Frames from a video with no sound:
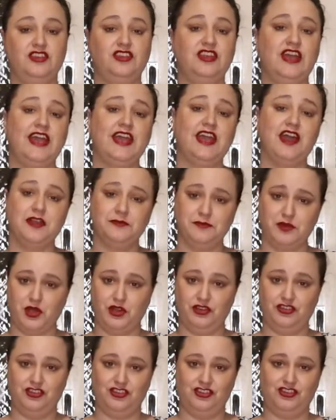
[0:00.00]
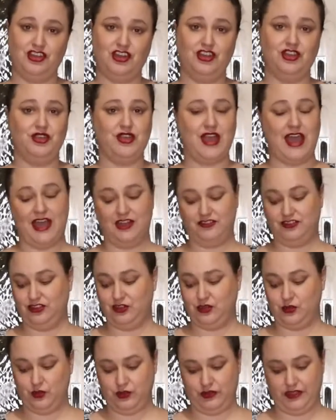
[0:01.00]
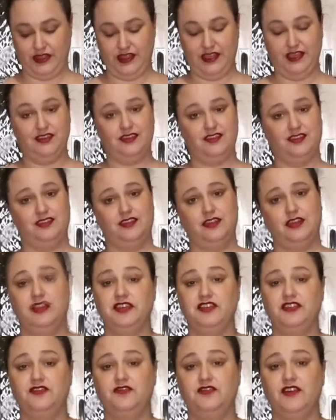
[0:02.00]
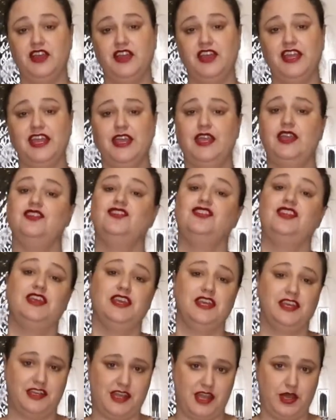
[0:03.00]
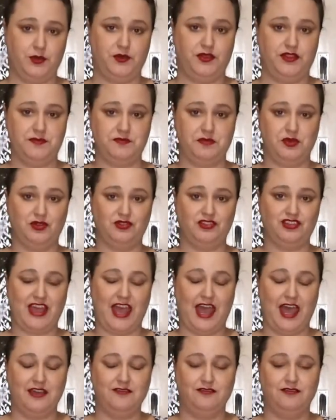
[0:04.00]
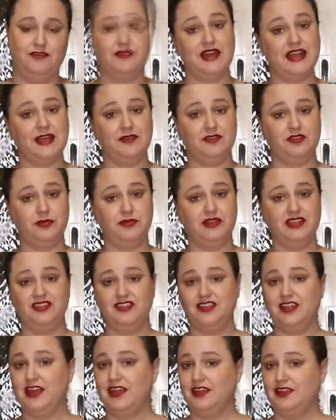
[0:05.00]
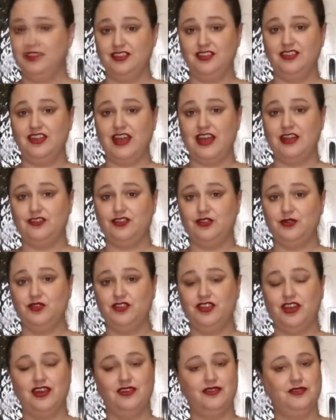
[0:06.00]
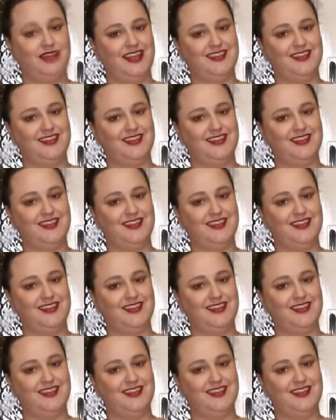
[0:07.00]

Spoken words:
Today I'm going to show you how to cook this. It is a very easy and healthy meal to have. My name's Melissa, this is Shakshouka.